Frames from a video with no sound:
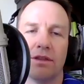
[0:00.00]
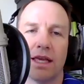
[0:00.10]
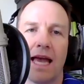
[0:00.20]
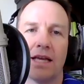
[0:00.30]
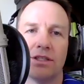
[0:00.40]

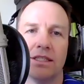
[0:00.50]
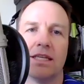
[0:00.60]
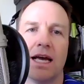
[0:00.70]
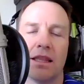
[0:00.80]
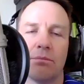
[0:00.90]
the cash
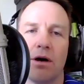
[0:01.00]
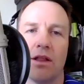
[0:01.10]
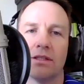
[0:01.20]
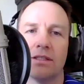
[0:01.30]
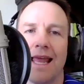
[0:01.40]
inside of the
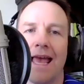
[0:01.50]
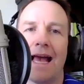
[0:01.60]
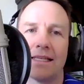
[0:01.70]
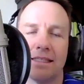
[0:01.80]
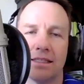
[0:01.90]
policy and
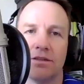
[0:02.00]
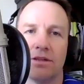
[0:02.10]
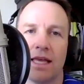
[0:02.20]
access